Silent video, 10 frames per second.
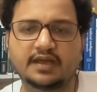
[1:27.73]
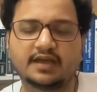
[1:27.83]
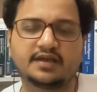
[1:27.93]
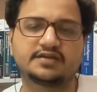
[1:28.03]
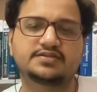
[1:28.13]

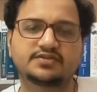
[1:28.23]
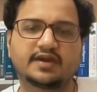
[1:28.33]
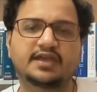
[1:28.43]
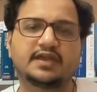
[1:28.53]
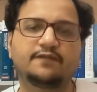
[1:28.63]
as
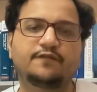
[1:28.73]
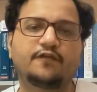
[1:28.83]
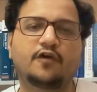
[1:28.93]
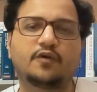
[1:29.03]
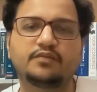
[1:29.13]
I came
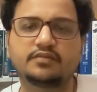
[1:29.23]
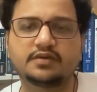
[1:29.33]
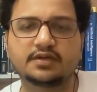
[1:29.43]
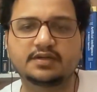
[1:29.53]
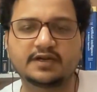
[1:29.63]
from
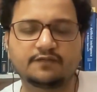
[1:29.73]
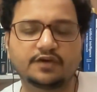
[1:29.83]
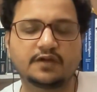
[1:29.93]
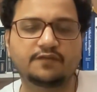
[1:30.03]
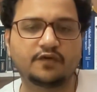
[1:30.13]
a
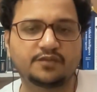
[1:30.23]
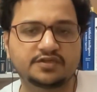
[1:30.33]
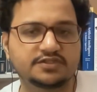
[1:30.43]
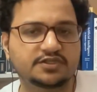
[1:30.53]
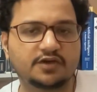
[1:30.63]
network
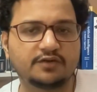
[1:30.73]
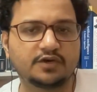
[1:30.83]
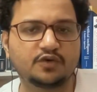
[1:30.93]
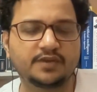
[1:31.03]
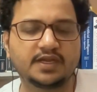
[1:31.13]
information security
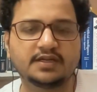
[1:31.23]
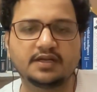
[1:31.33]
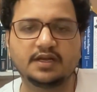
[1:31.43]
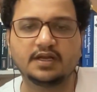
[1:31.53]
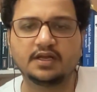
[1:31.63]
domain,
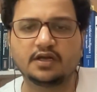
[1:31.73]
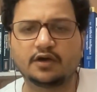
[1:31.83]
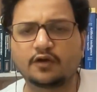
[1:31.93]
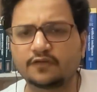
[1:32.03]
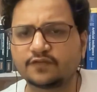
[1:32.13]
a
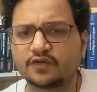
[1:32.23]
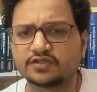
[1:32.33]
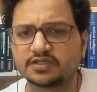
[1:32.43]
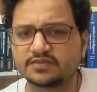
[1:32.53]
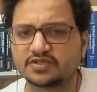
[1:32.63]
lot of
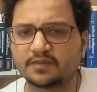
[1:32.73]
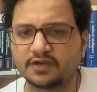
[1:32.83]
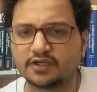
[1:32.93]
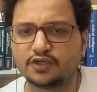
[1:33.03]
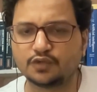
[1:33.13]
concepts are
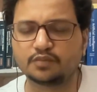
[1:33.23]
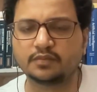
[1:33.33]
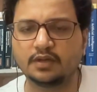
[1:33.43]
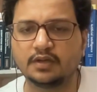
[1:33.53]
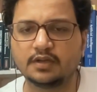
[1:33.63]
pretty new
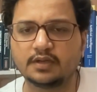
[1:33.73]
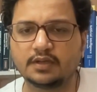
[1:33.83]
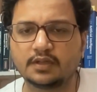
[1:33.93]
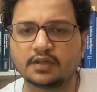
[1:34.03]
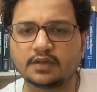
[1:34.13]

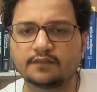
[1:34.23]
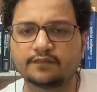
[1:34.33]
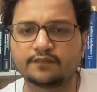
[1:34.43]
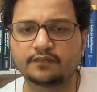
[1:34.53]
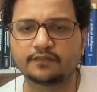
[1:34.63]
uh,
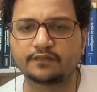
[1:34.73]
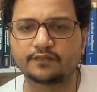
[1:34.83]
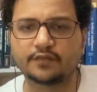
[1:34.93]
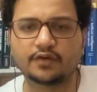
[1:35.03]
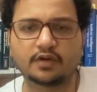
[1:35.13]

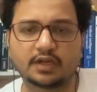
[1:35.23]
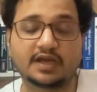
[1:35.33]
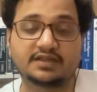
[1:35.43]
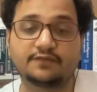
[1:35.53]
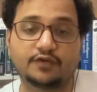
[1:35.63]
for
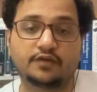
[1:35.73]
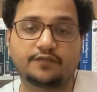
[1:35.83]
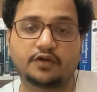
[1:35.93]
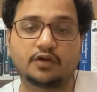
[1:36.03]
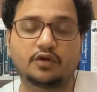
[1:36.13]
I think for
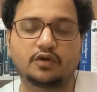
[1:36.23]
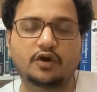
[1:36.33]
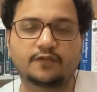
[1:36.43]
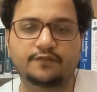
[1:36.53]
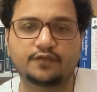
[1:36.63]
a
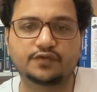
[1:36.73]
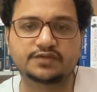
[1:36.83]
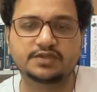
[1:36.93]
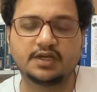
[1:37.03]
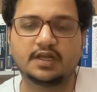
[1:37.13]
lot of
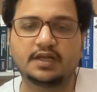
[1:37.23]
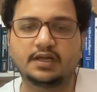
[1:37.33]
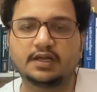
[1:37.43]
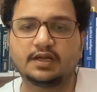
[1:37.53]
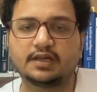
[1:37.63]
folks.
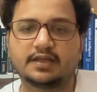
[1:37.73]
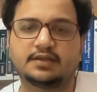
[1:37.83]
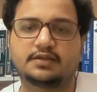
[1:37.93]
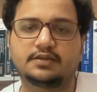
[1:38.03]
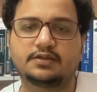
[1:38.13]

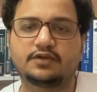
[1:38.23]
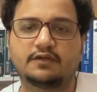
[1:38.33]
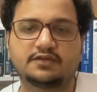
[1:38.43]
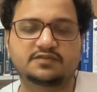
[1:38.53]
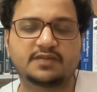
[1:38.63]
Like you have
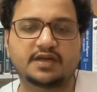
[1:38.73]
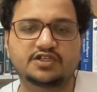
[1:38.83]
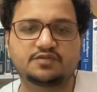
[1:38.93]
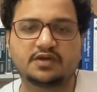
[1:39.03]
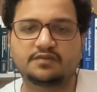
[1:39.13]
risk
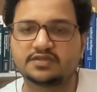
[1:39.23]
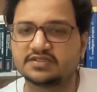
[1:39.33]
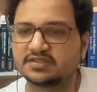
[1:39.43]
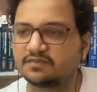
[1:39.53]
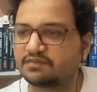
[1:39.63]
management,
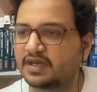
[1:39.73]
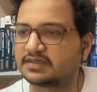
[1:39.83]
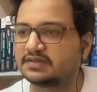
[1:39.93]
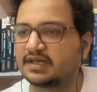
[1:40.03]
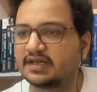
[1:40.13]
business impact
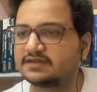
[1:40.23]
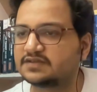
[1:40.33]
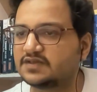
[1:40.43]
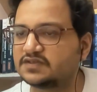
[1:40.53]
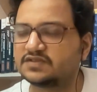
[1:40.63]

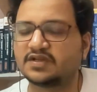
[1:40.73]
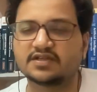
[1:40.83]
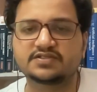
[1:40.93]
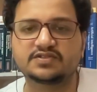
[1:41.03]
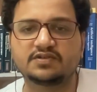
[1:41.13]
analysis,
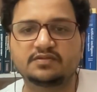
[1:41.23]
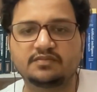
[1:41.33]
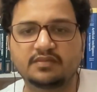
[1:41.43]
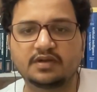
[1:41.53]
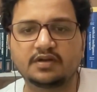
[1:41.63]
disaster
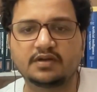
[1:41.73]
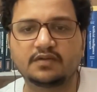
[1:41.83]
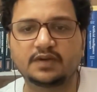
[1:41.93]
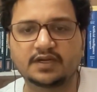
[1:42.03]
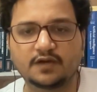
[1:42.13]

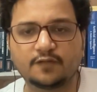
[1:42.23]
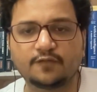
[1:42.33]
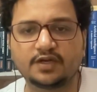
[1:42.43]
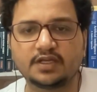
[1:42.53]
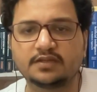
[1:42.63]

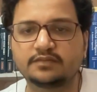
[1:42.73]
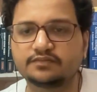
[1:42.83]
recovery,